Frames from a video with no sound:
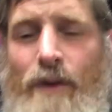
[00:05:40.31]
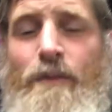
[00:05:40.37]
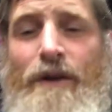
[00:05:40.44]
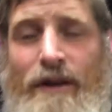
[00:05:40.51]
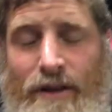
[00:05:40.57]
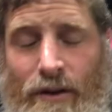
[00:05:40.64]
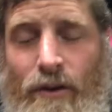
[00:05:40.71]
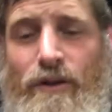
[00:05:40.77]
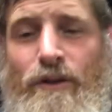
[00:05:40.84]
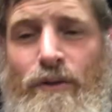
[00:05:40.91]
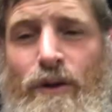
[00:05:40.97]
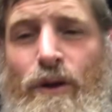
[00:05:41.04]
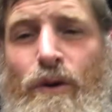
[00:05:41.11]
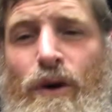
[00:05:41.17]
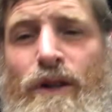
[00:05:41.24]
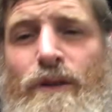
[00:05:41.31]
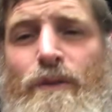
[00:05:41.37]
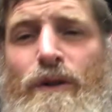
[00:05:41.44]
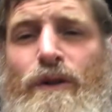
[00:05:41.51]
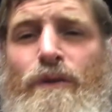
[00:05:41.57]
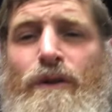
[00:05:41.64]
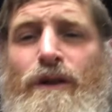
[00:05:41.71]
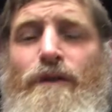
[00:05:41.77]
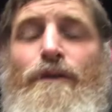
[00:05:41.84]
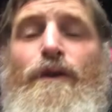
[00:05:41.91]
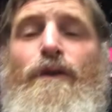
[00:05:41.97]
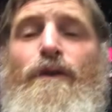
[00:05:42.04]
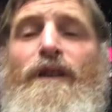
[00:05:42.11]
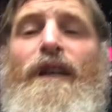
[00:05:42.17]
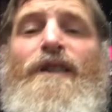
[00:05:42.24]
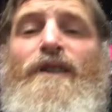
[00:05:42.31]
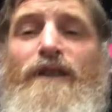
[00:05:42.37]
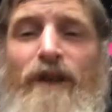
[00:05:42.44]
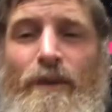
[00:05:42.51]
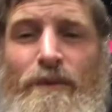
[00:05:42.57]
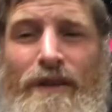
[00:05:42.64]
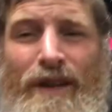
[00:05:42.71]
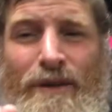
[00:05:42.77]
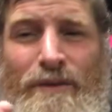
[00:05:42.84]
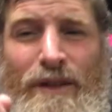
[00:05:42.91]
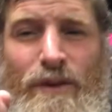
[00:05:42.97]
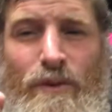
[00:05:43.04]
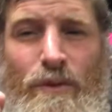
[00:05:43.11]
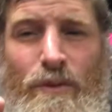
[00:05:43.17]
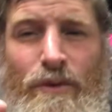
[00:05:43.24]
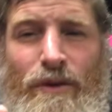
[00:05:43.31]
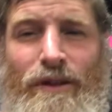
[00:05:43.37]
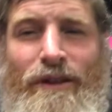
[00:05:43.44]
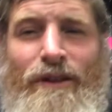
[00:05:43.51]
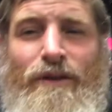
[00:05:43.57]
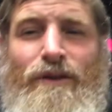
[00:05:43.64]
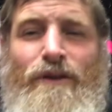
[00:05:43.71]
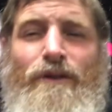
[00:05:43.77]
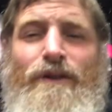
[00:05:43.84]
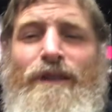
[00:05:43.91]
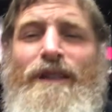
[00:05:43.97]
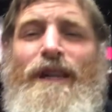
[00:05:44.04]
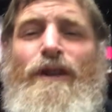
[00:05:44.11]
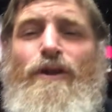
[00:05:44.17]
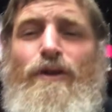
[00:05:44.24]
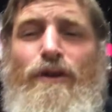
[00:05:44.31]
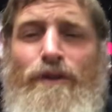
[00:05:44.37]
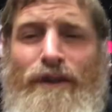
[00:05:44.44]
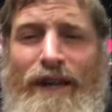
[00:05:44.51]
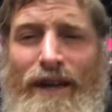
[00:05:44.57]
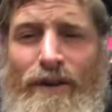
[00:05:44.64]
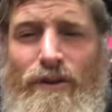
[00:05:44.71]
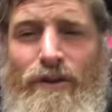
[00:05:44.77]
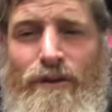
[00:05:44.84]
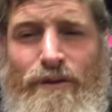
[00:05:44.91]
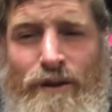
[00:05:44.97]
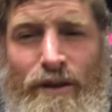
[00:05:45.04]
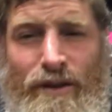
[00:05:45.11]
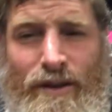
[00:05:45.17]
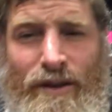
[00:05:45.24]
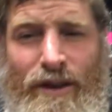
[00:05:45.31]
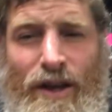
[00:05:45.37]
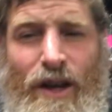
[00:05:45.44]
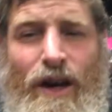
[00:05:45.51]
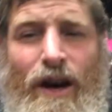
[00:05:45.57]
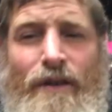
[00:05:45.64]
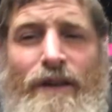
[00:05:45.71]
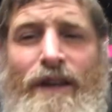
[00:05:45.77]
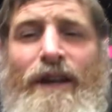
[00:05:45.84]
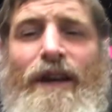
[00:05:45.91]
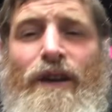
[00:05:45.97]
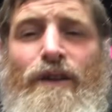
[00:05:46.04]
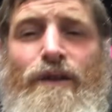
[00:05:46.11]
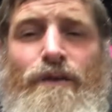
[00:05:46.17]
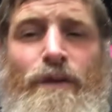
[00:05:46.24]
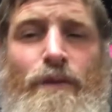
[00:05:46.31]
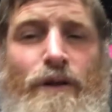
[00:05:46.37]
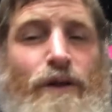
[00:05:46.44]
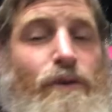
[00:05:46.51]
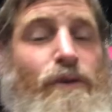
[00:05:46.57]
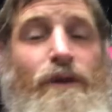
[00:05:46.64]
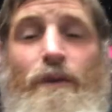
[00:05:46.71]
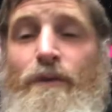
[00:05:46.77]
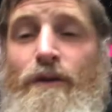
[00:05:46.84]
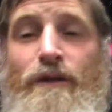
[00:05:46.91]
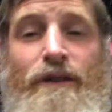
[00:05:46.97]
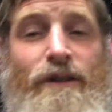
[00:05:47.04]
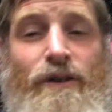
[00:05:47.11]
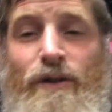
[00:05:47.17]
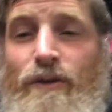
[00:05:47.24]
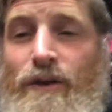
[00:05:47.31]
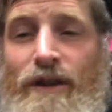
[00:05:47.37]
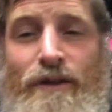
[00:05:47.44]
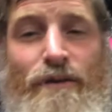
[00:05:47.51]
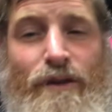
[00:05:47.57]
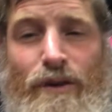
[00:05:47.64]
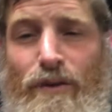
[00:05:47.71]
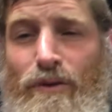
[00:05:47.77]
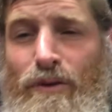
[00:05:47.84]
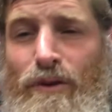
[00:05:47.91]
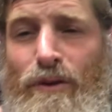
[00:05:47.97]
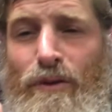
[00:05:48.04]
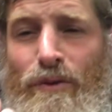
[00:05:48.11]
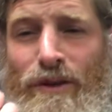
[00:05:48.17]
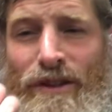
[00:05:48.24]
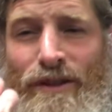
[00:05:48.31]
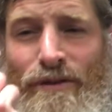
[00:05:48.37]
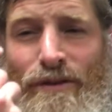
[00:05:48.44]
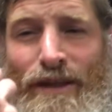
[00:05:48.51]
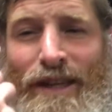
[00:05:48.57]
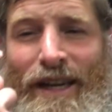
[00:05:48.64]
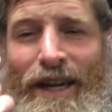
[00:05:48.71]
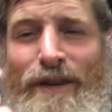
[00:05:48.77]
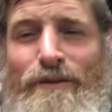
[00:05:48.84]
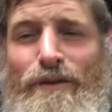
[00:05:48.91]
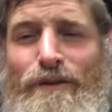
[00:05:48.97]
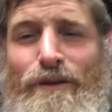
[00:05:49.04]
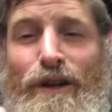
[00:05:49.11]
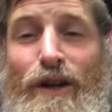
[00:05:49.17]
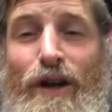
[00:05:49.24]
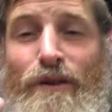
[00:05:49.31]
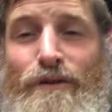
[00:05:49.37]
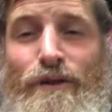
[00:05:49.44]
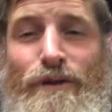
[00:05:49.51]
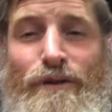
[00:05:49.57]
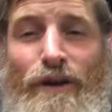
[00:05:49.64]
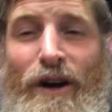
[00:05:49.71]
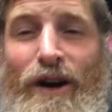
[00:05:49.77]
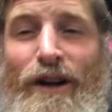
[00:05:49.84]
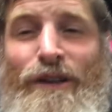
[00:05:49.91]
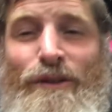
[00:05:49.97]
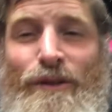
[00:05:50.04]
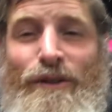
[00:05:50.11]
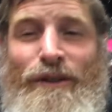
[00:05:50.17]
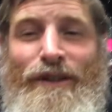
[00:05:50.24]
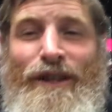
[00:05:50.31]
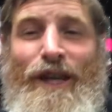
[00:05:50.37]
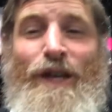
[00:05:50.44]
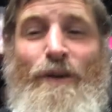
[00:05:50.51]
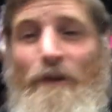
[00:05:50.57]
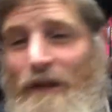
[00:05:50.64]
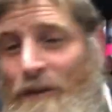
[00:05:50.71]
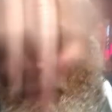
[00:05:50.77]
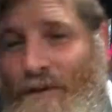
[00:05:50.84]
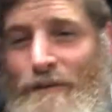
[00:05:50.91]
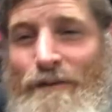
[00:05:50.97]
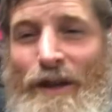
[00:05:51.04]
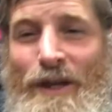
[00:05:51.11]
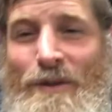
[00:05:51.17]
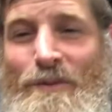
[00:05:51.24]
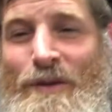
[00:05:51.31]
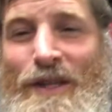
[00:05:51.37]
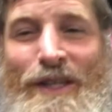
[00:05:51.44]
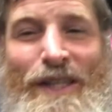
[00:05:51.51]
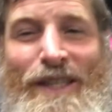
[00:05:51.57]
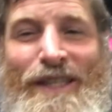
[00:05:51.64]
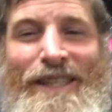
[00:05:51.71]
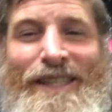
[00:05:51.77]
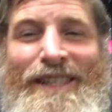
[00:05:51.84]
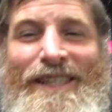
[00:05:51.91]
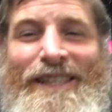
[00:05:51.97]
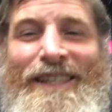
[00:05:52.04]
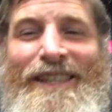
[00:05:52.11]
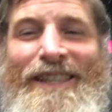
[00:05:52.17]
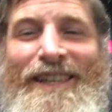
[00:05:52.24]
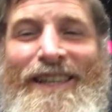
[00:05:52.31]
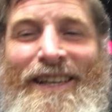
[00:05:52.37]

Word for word: but it also requires much more difficulty. And sometimes, as we pointed out, also the danger of counterfeit, of the counterfeit pleasure, where the person is doing it for the wrong reason, for gaiva, for kavod, for honor. He wants to be famous.